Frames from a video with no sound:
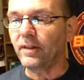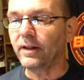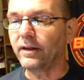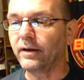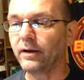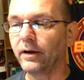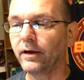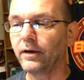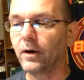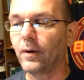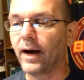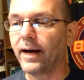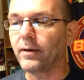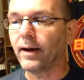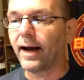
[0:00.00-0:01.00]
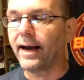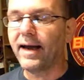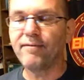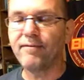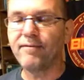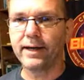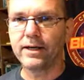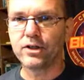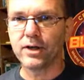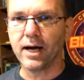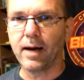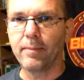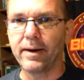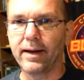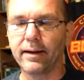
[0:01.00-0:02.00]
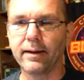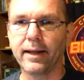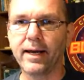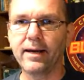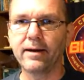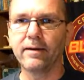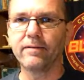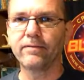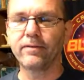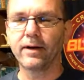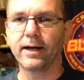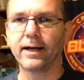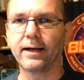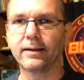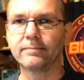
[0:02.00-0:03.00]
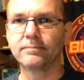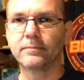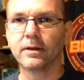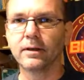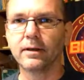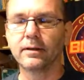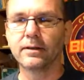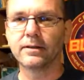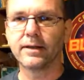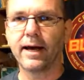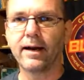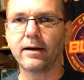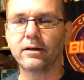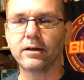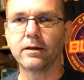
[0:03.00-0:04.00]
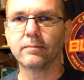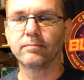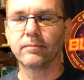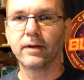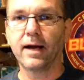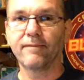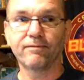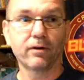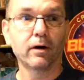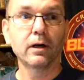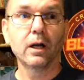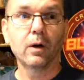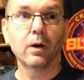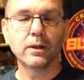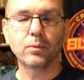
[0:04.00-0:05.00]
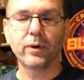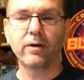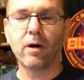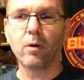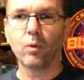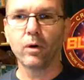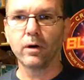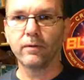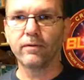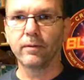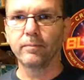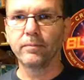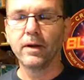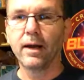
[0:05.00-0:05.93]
I have a day job, and they have decided to not furlough us. We all work from,